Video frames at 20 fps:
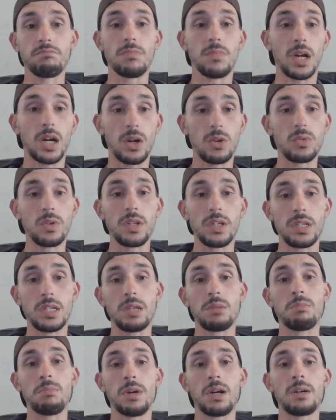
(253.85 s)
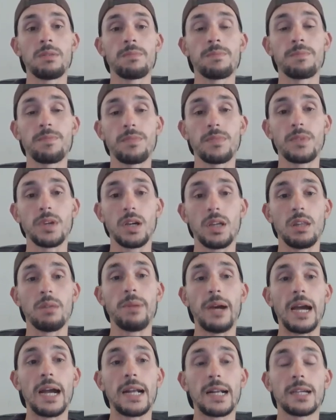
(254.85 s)
holding timber at the
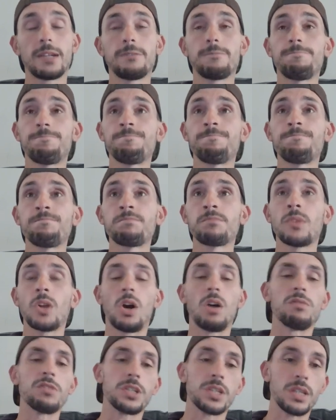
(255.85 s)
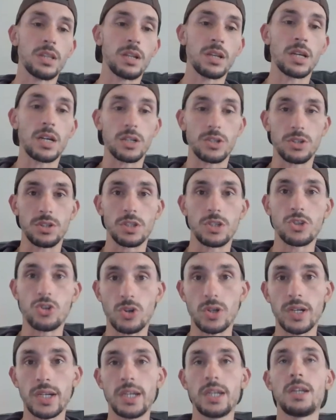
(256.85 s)
back. Obviously, the larger the
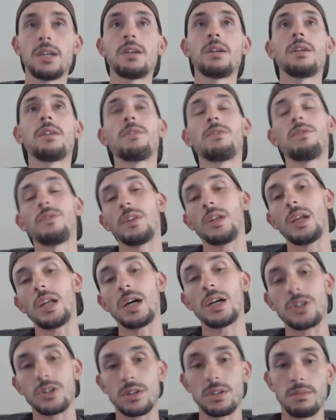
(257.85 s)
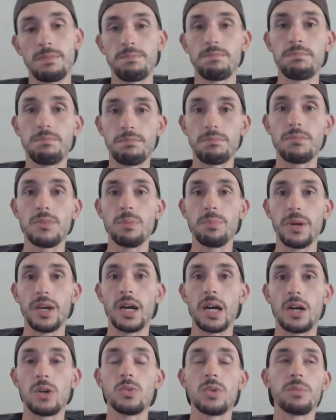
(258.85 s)
tree, the larger the bit
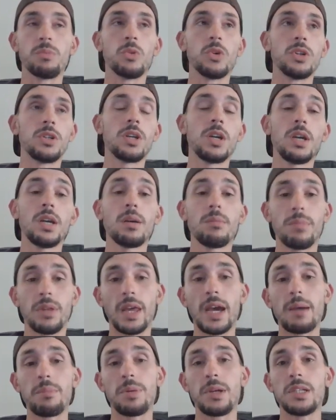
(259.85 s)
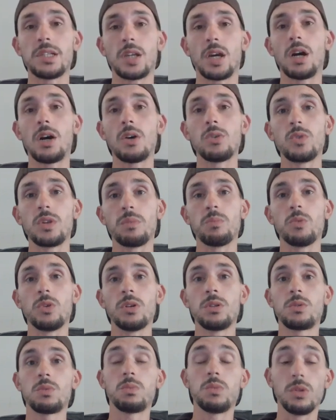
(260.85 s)
of holding wood, but that piece of holding
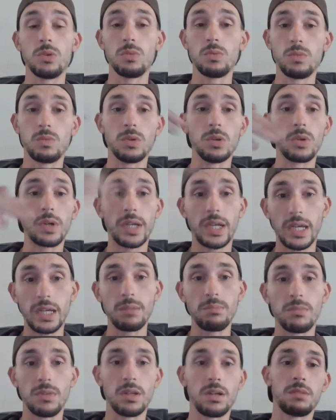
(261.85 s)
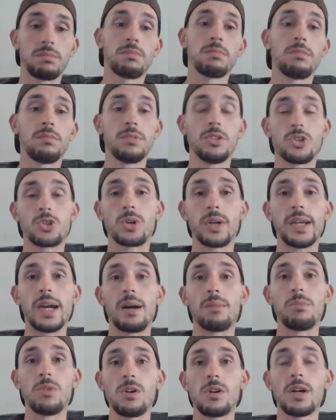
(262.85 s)
wood will keep the tree
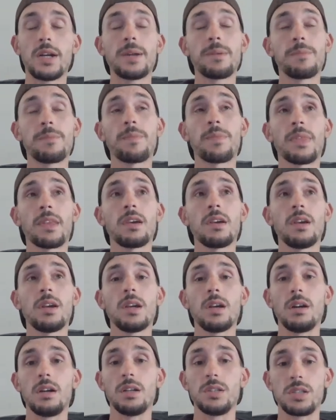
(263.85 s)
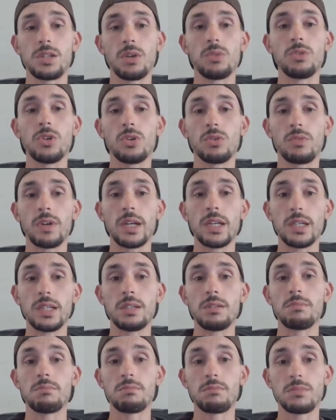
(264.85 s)
upright until you're ready
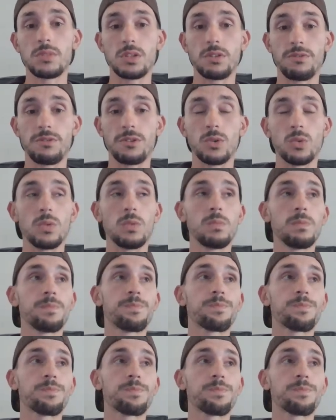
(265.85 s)
to fall.